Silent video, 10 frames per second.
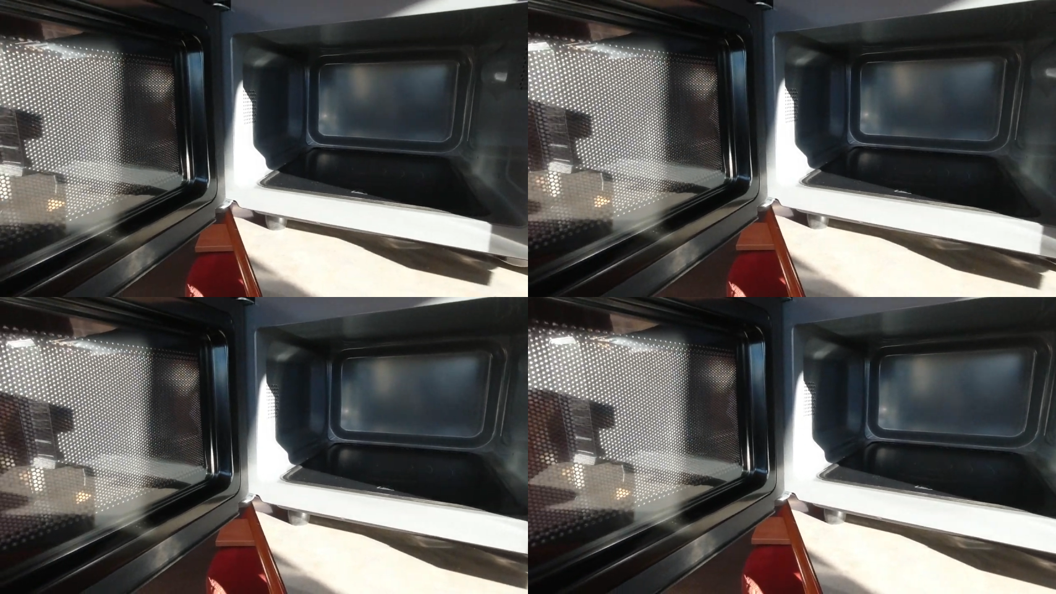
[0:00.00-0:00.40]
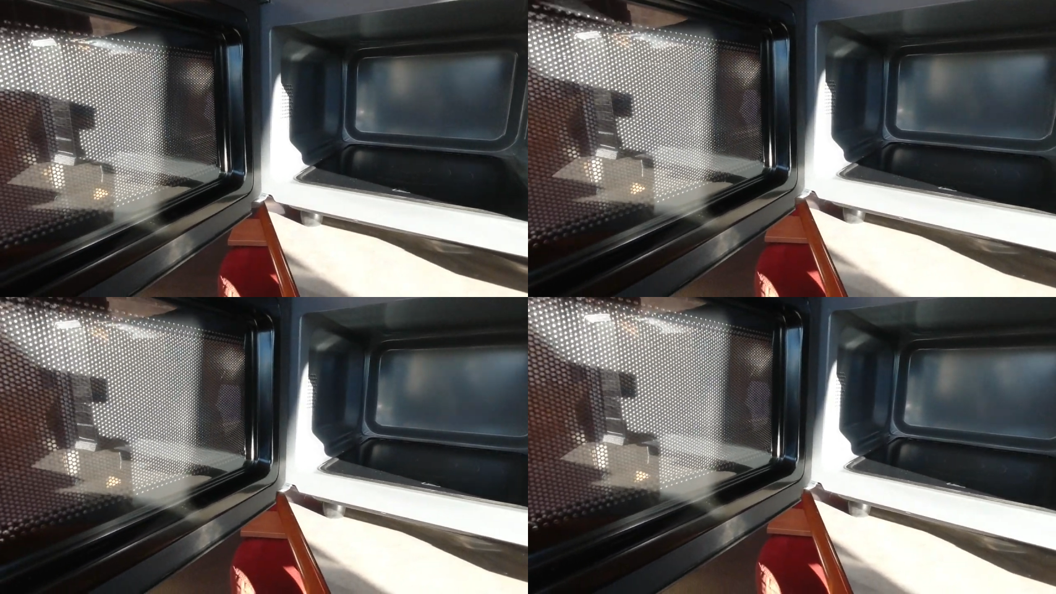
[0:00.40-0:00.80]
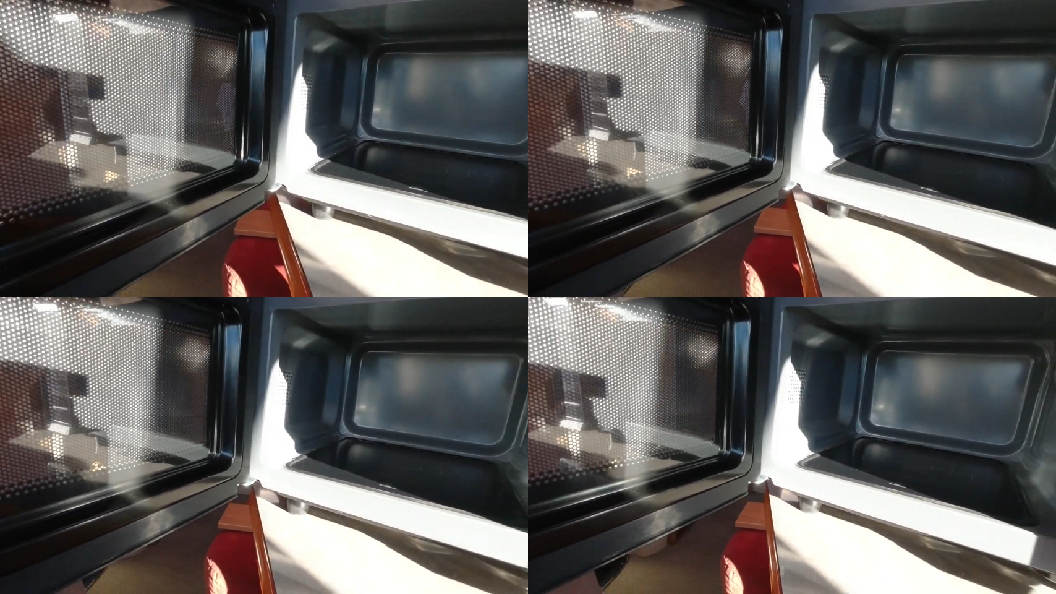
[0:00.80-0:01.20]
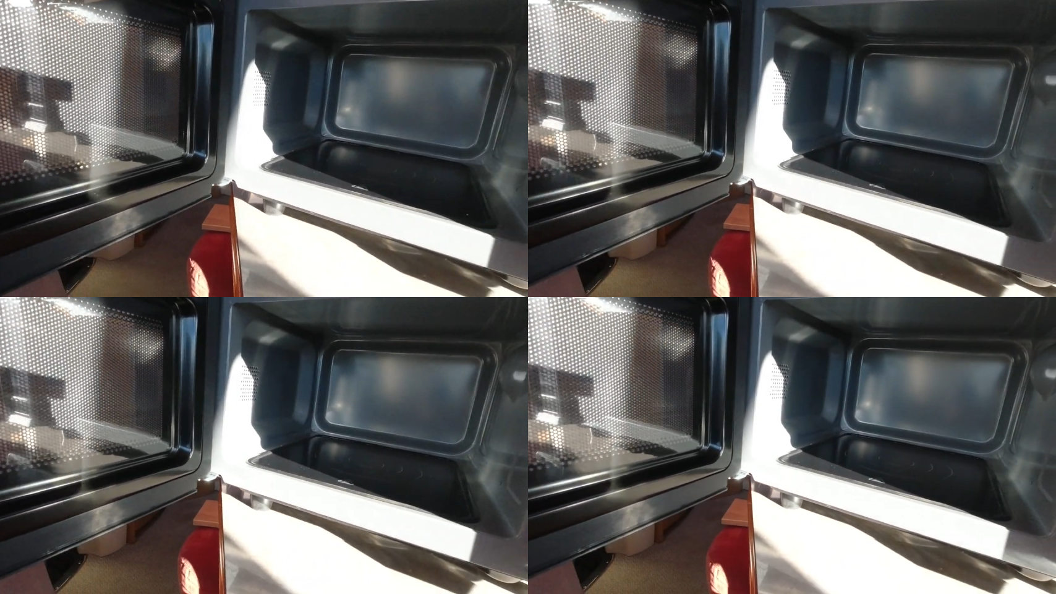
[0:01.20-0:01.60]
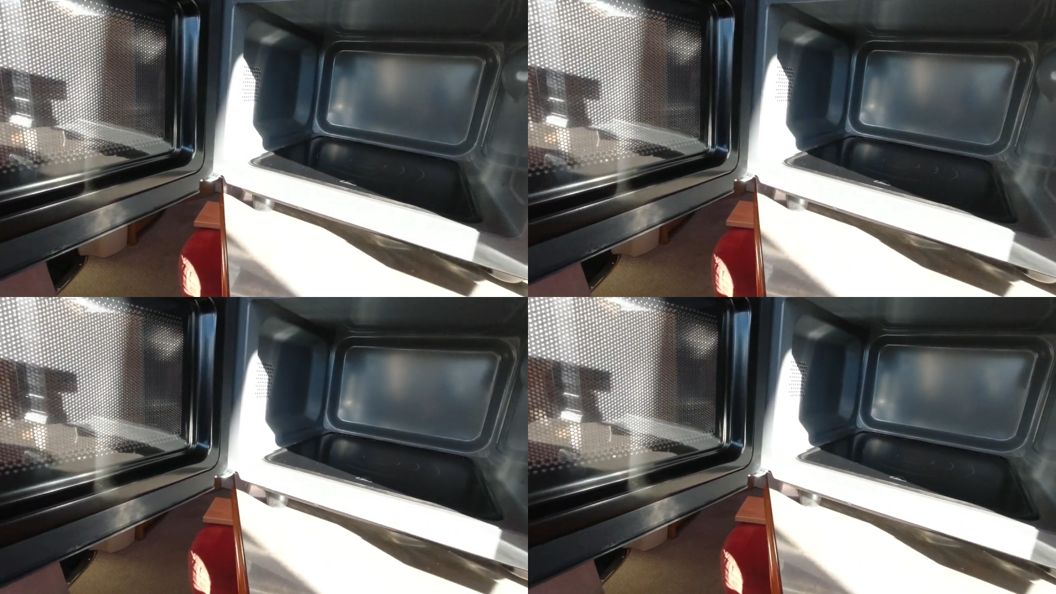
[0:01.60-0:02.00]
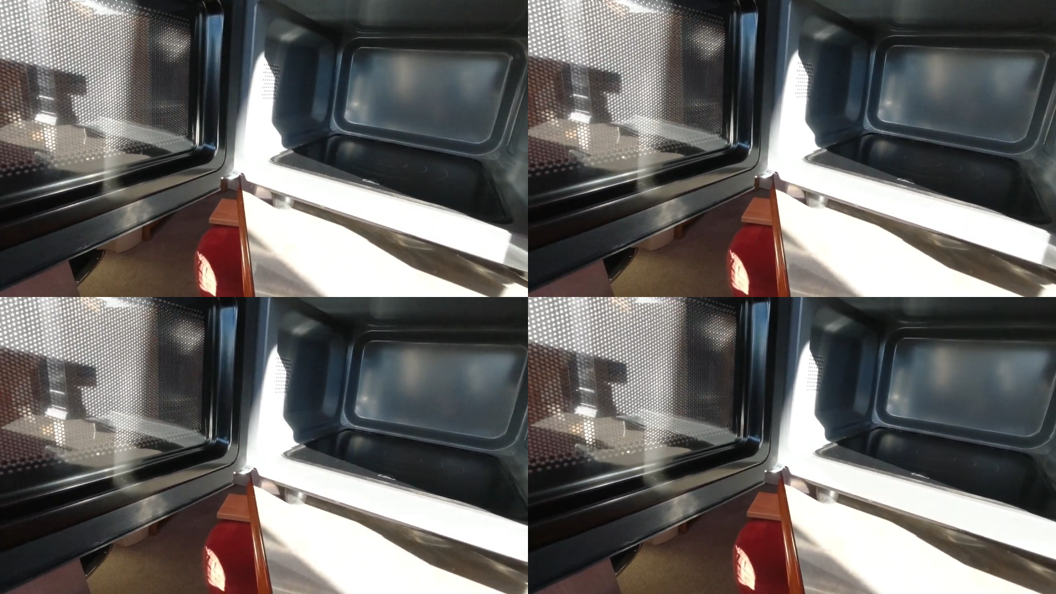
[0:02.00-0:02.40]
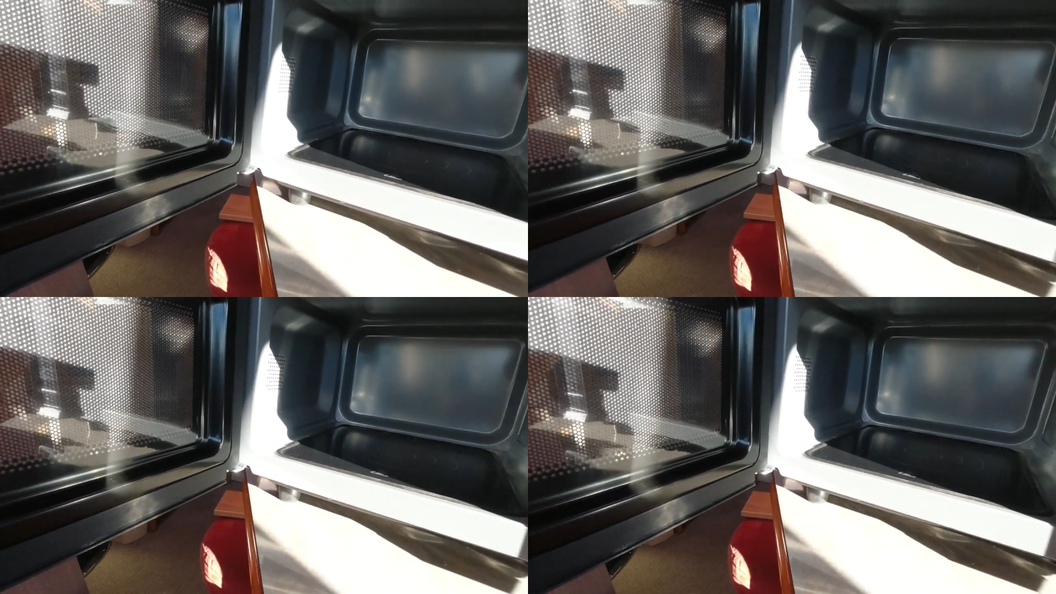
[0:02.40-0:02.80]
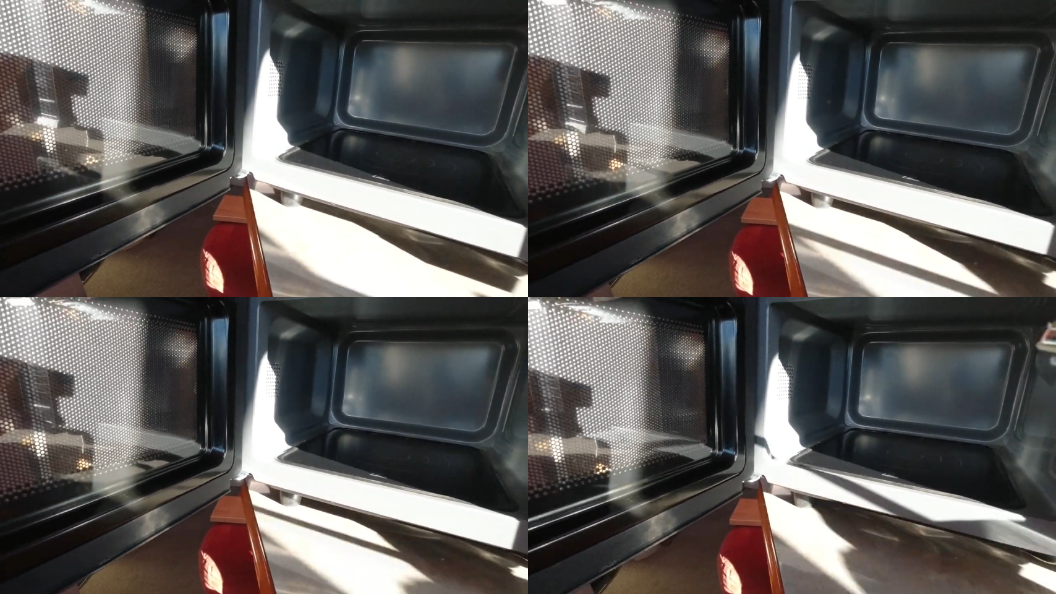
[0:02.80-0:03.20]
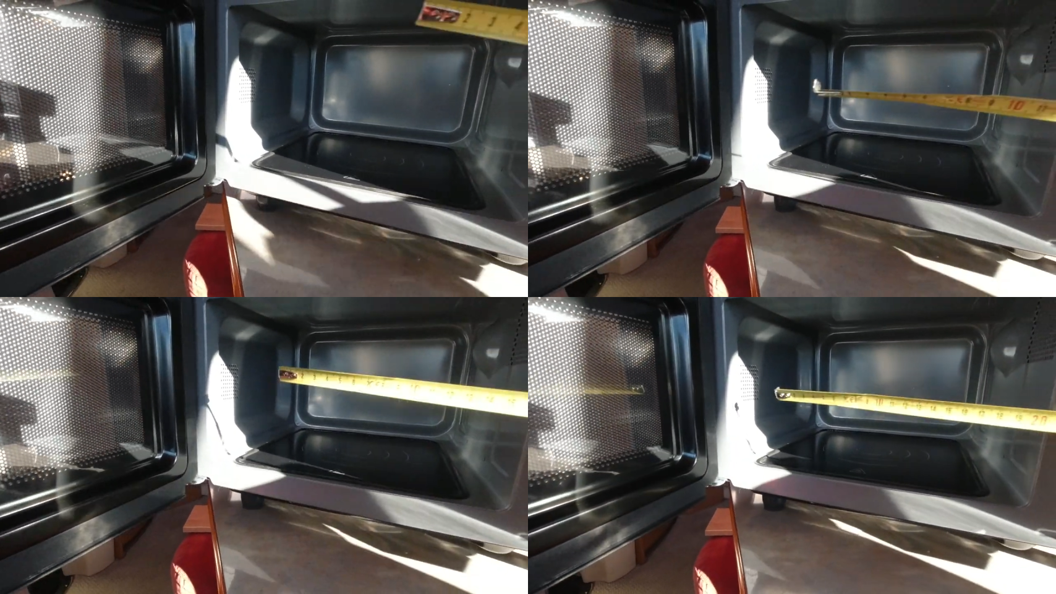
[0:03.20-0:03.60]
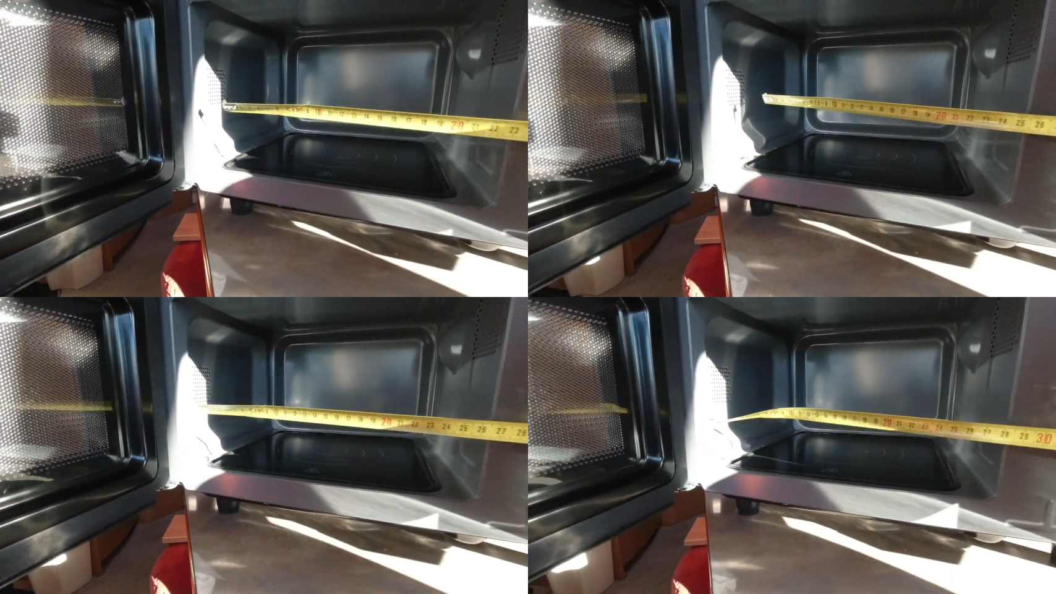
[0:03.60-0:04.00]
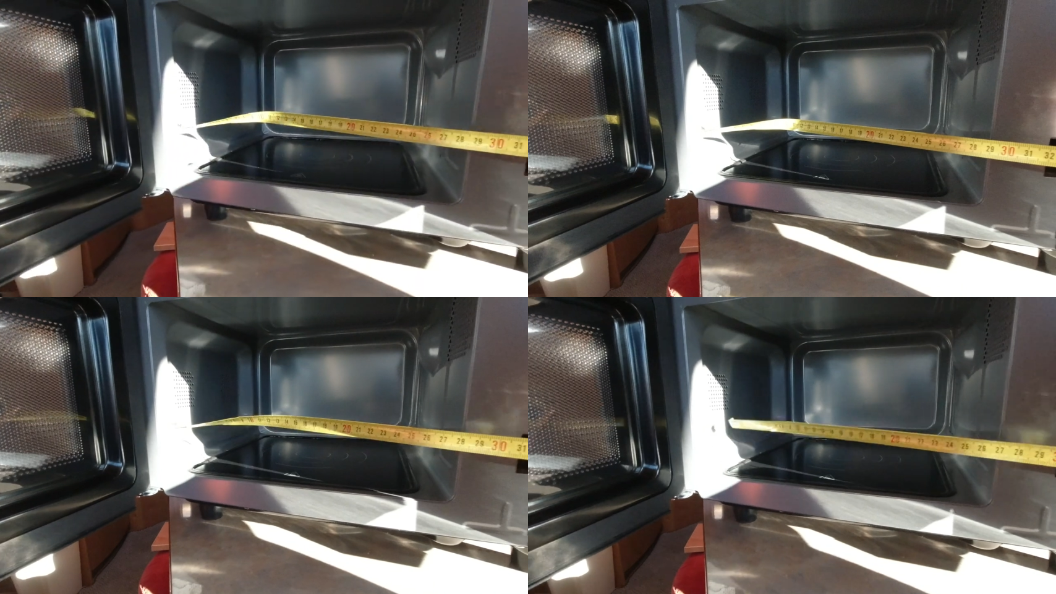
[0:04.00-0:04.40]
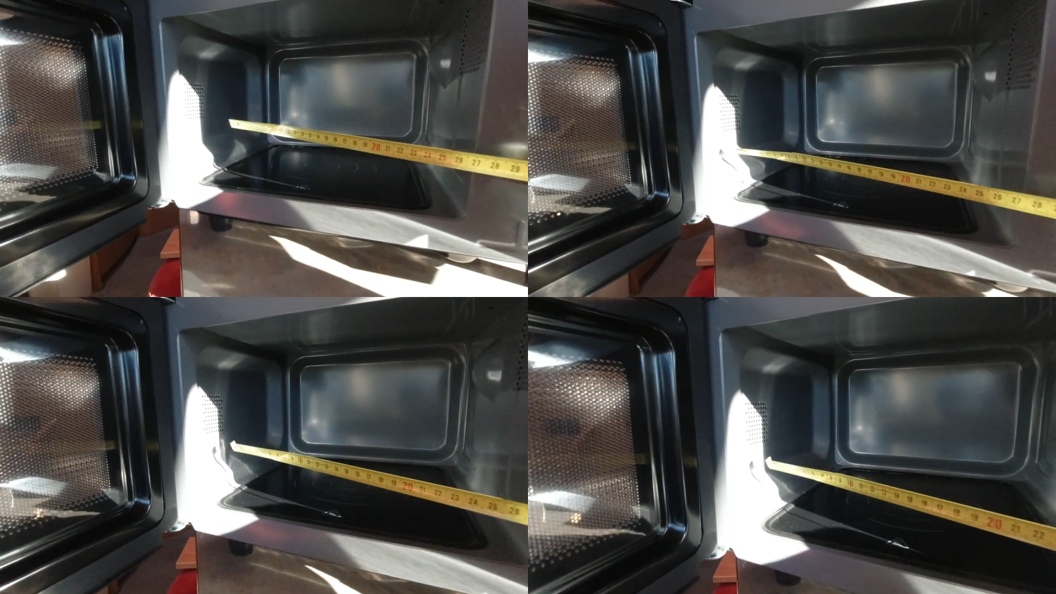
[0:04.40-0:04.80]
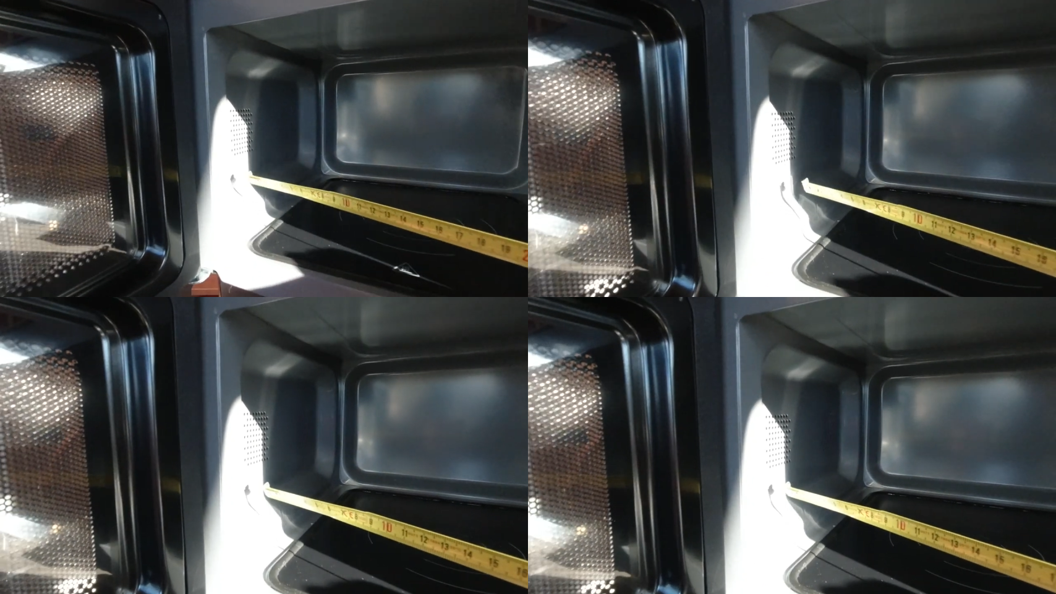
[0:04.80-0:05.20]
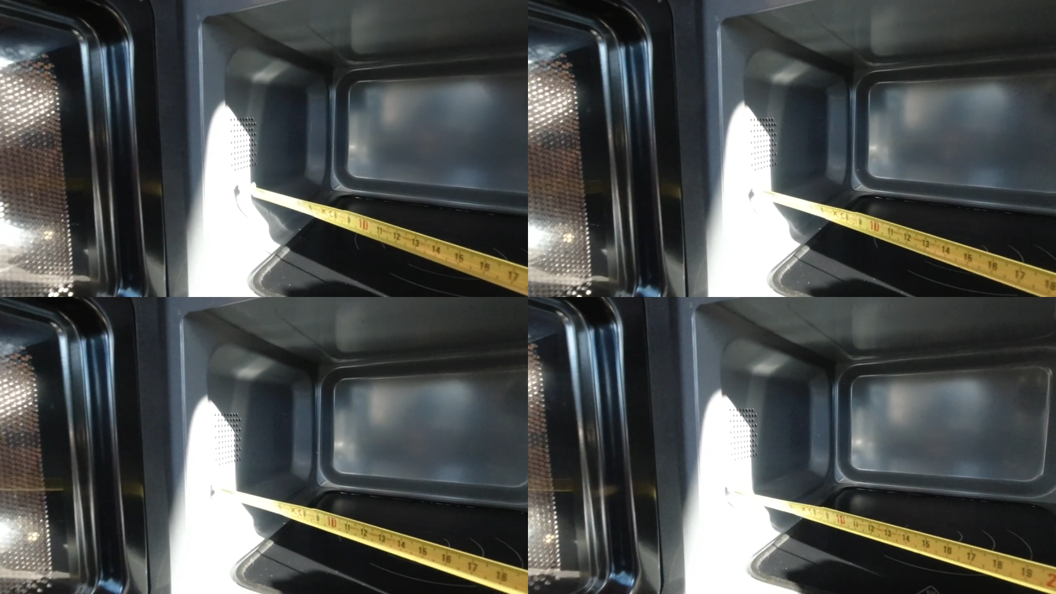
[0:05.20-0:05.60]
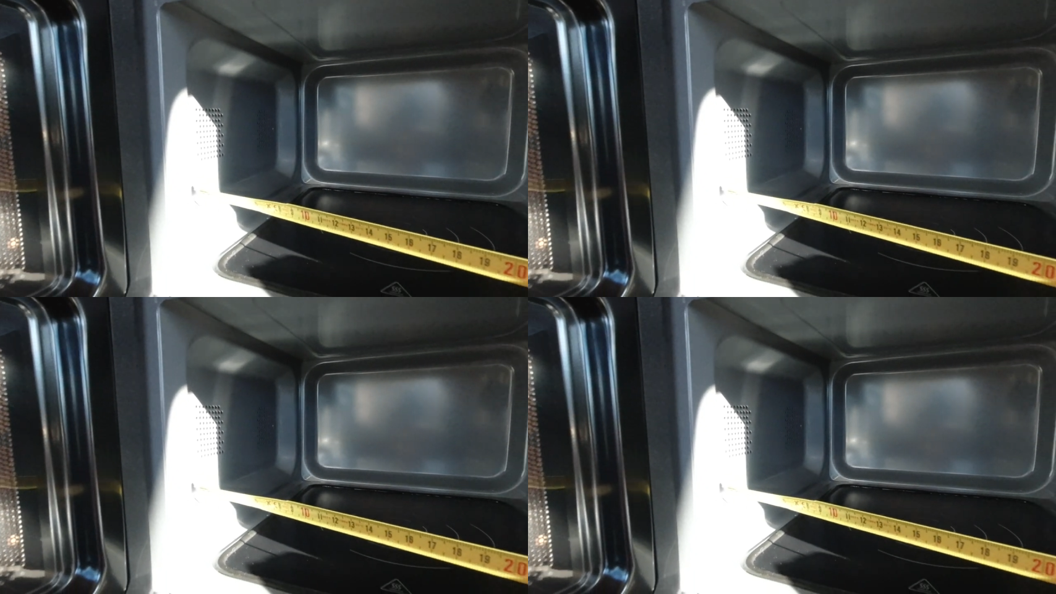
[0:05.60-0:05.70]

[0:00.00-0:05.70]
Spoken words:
No face is visible, so there are no lips to read.